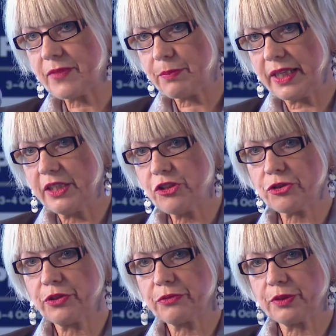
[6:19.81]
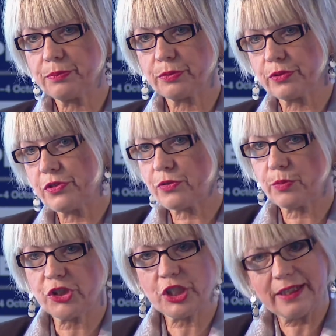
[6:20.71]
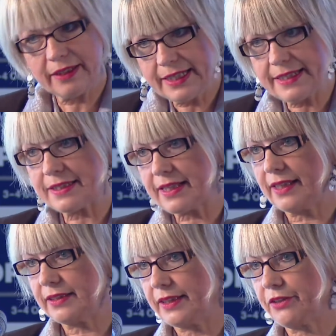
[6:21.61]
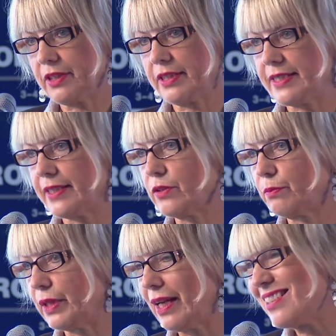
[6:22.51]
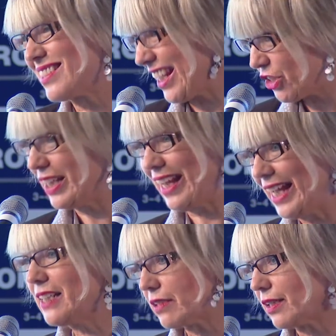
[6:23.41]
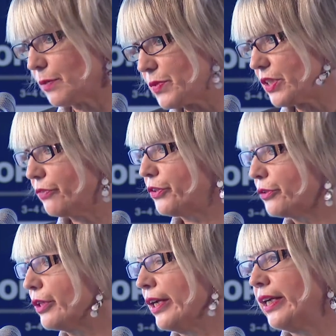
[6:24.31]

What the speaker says: by issuing reports which clearly state Iran is in compliance, actually 8 times if you